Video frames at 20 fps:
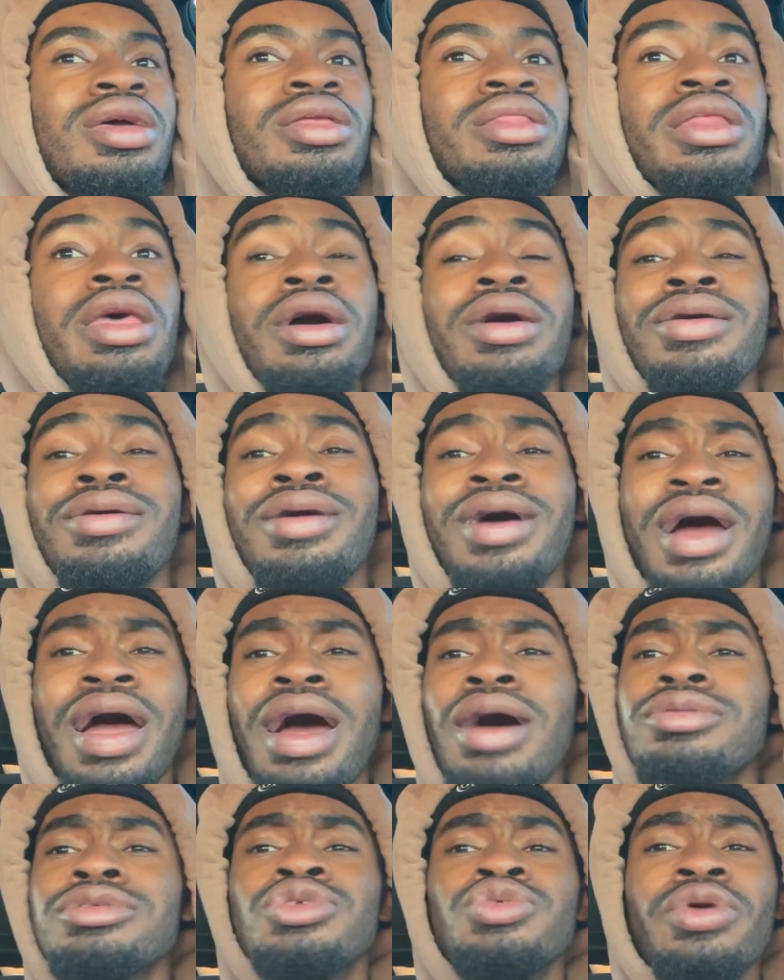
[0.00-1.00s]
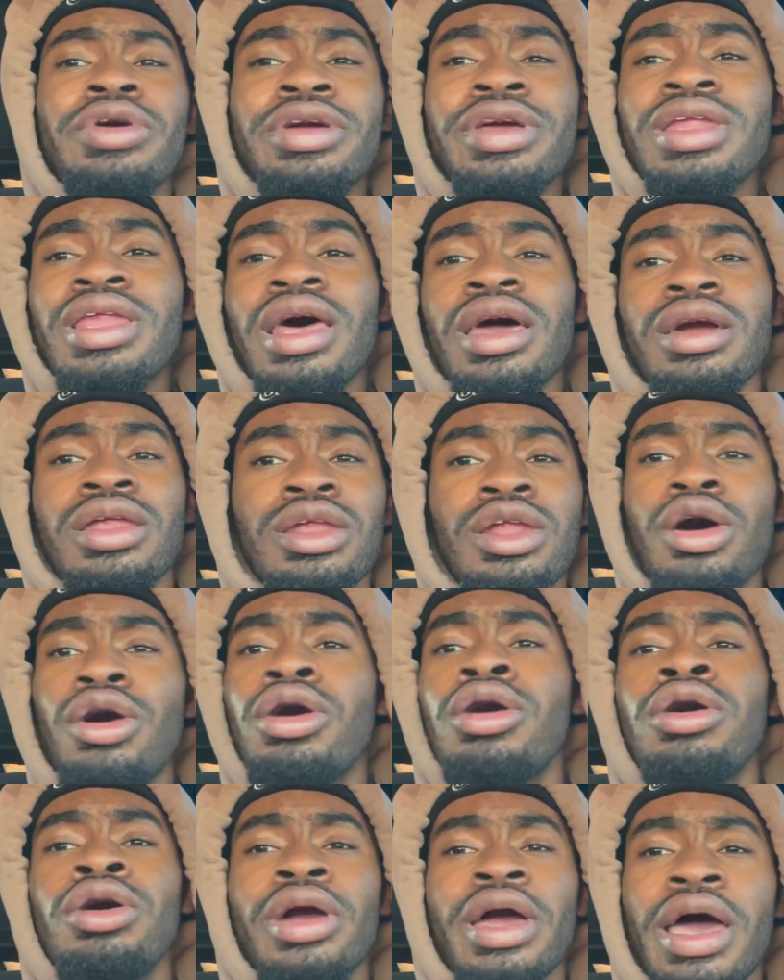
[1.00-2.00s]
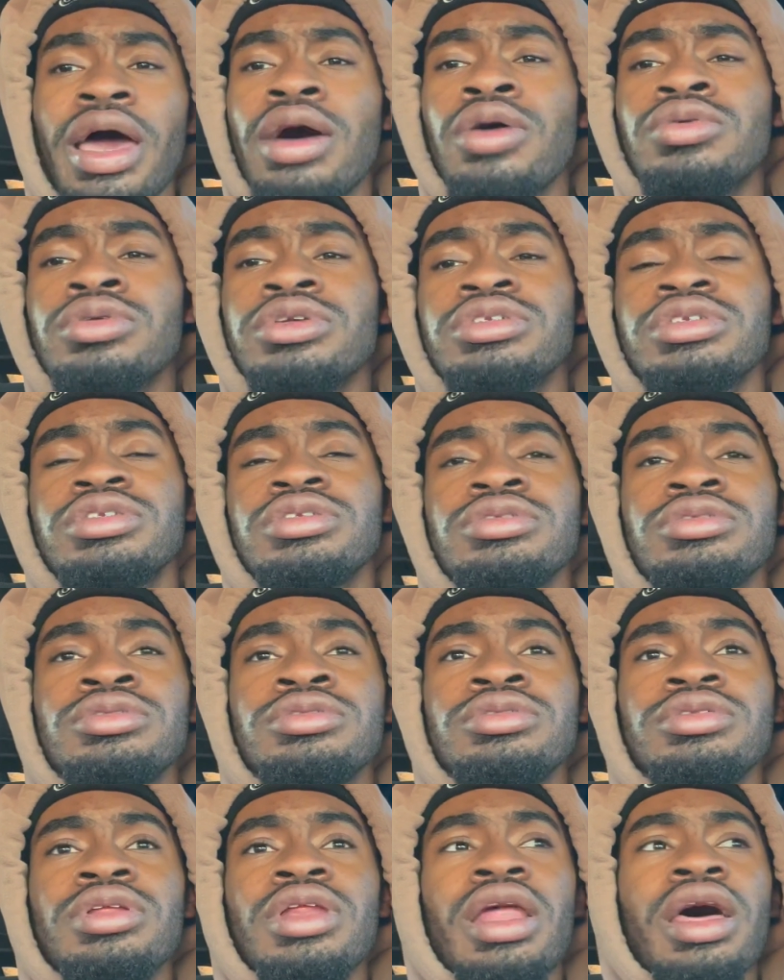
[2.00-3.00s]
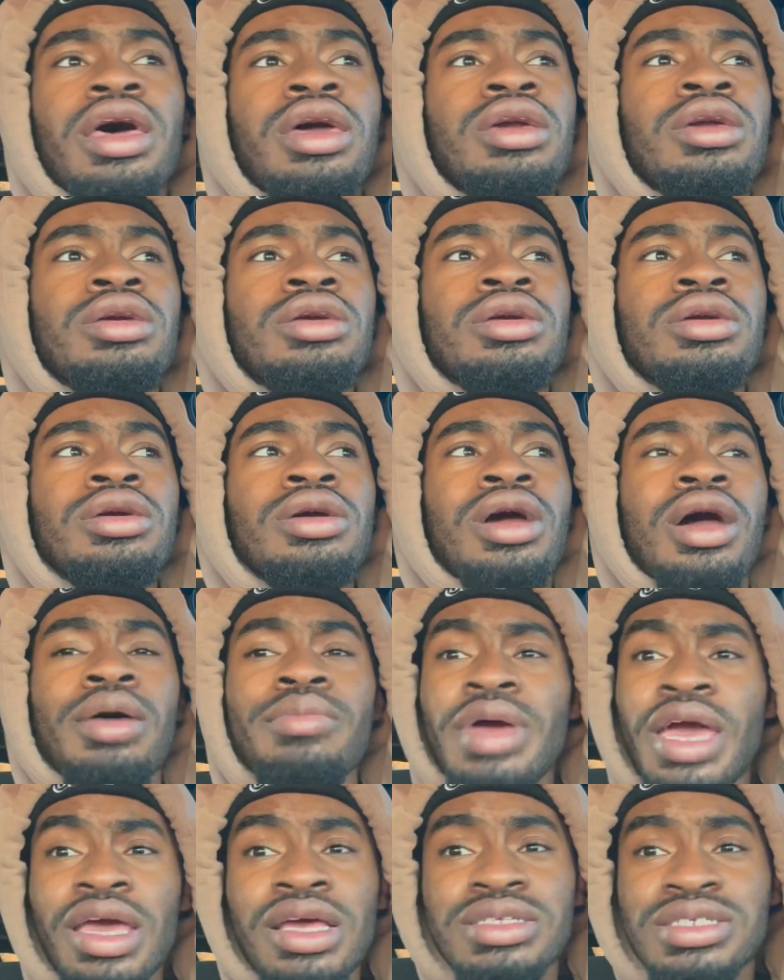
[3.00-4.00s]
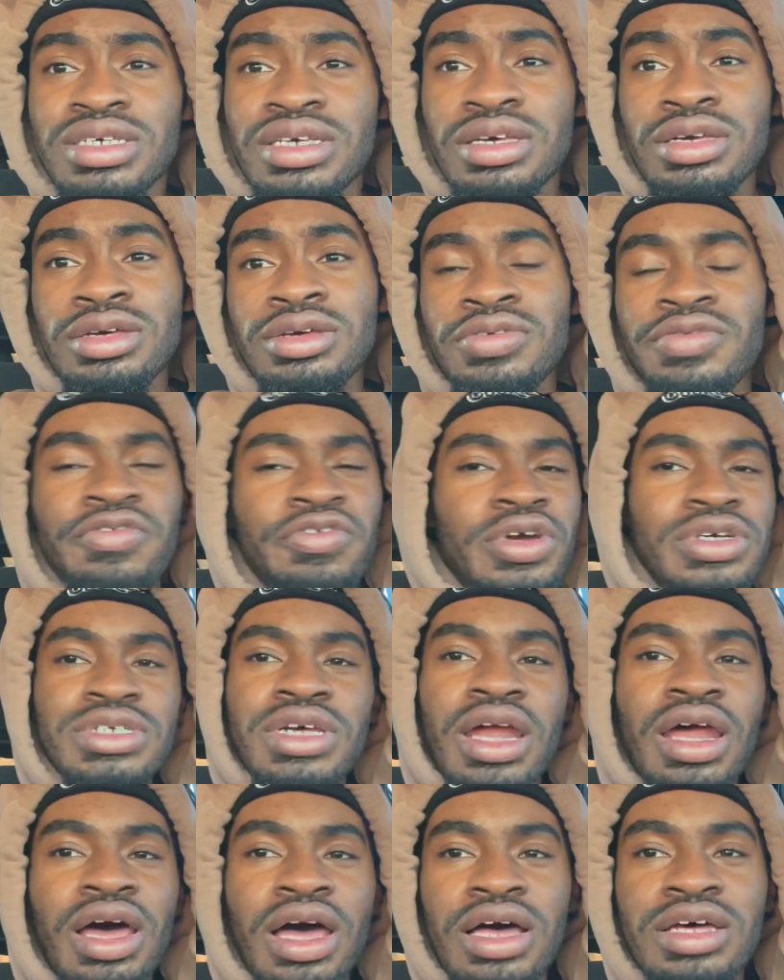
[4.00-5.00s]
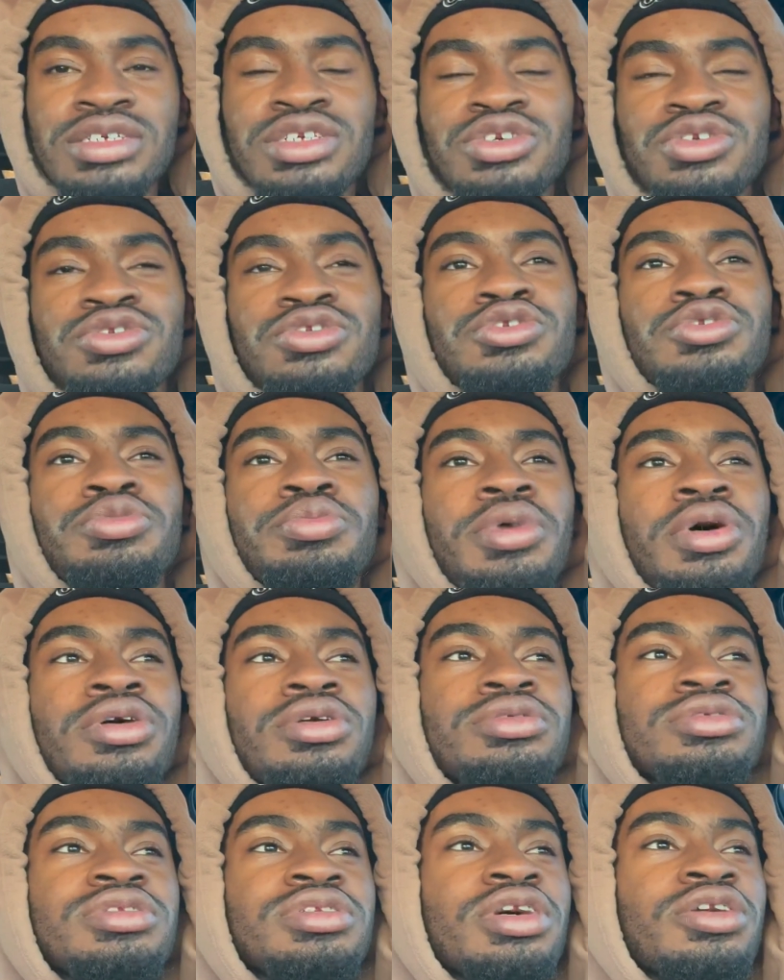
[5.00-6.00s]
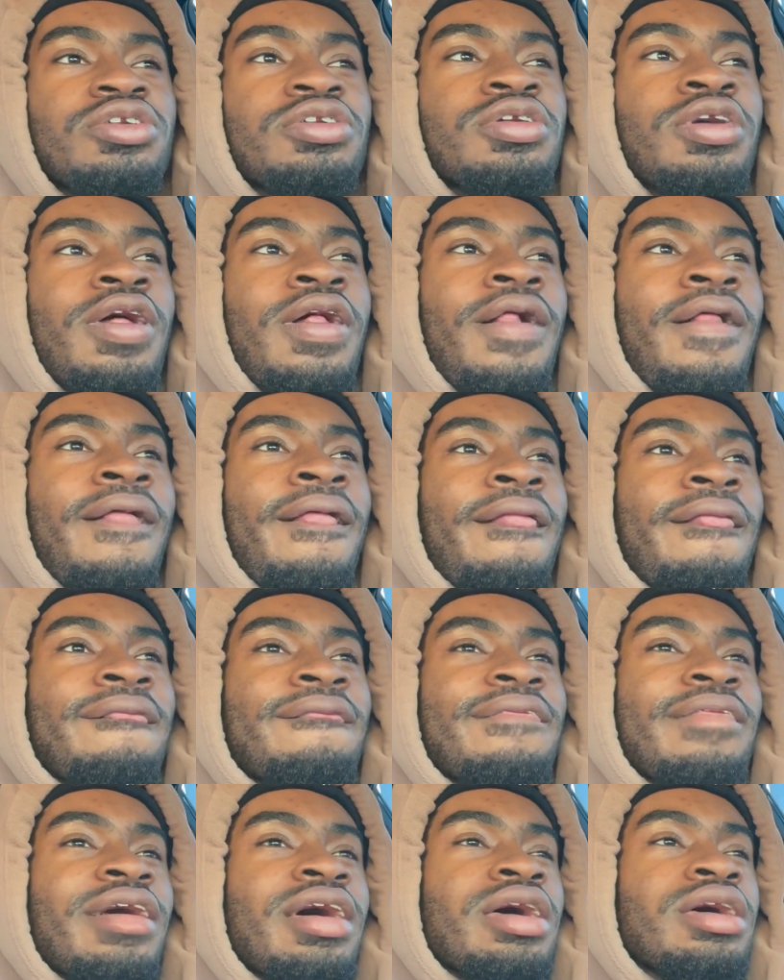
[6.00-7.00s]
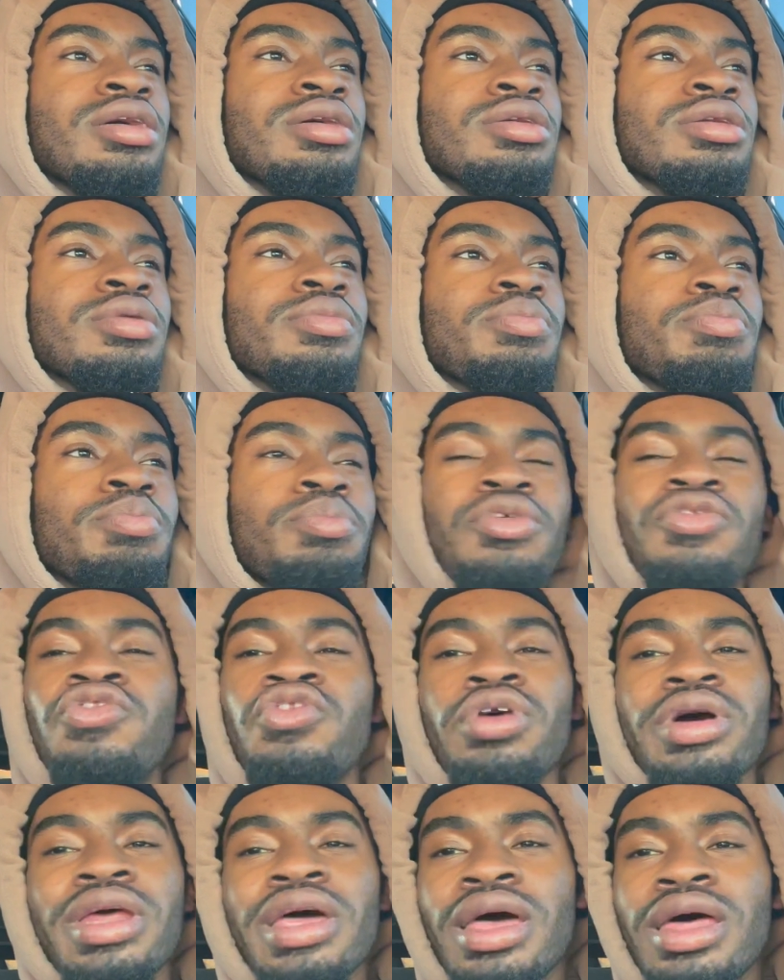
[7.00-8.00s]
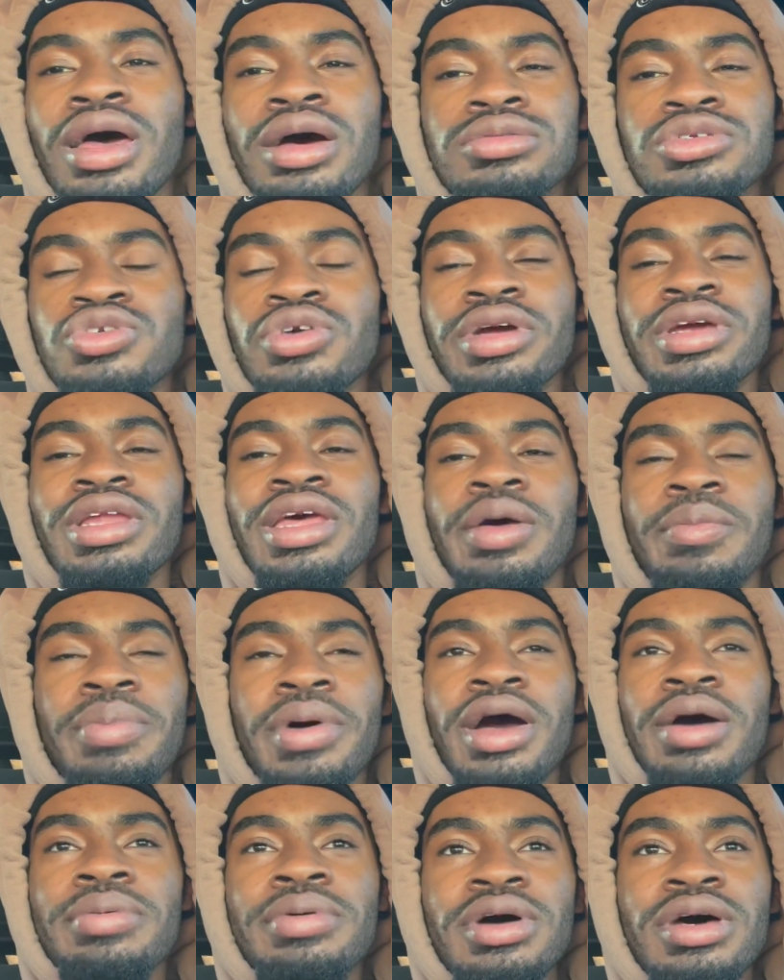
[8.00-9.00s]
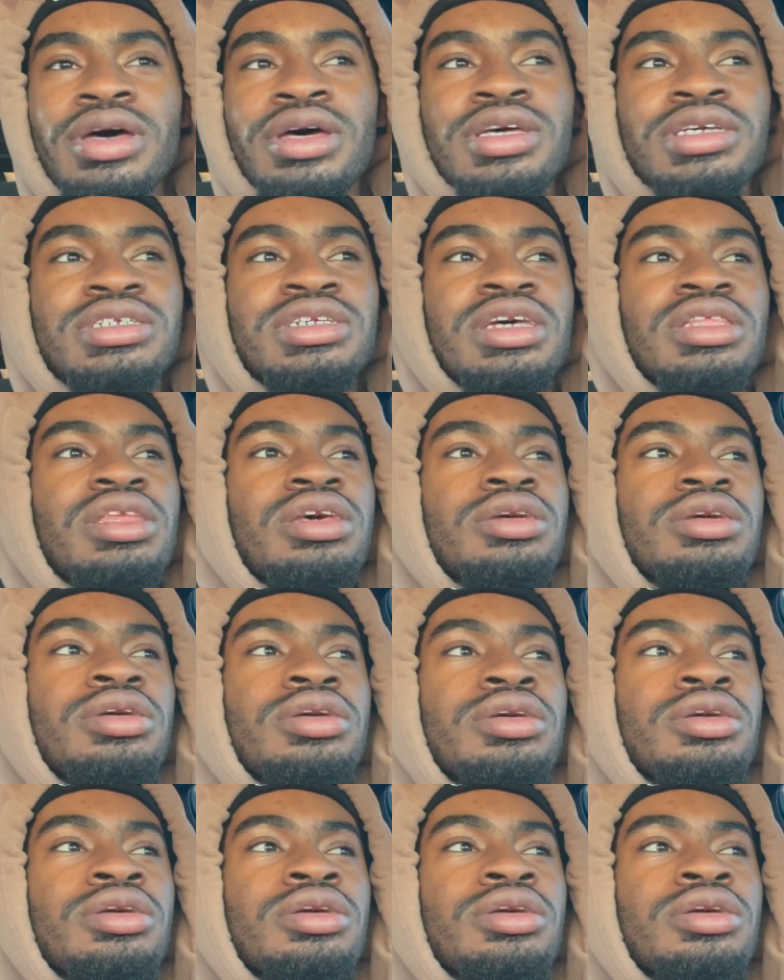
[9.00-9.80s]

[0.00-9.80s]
Now, I was working like long hours. Like, I'm 18, fresh out of high school, bro. So like, before that, I was working at Popeyes, I think,